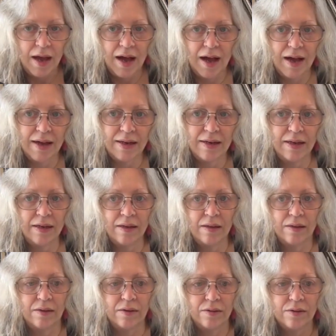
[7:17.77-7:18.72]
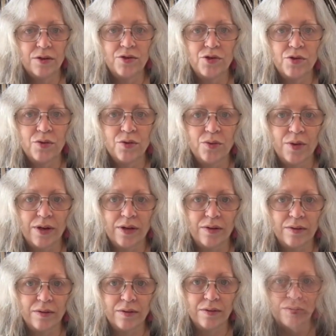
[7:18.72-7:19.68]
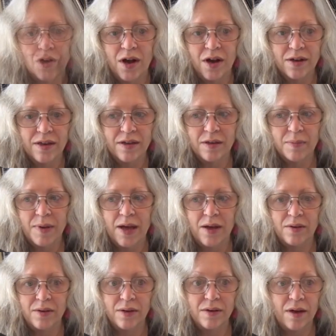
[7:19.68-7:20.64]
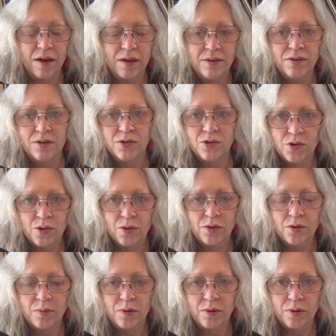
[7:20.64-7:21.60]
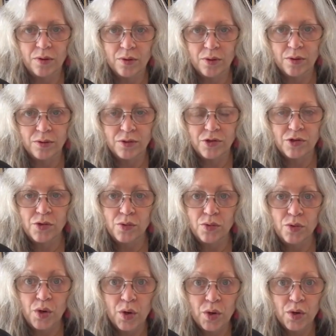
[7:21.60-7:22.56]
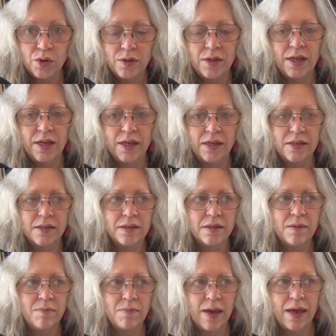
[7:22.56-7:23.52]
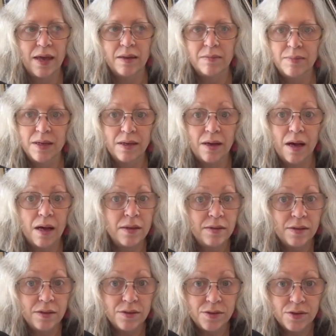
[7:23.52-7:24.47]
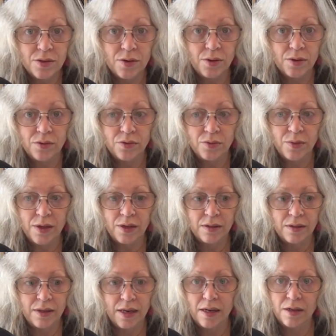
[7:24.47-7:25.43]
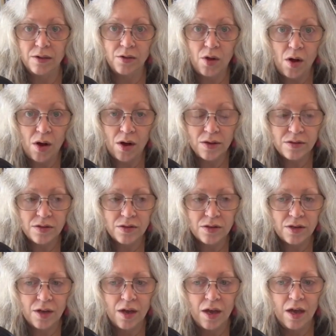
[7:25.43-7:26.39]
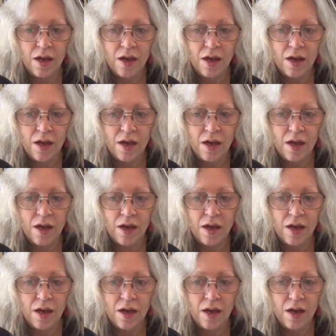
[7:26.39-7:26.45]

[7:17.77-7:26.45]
Hiding, the true will, talking about an uncontrollable urge to learn things, the man being unconcerned with getting lost,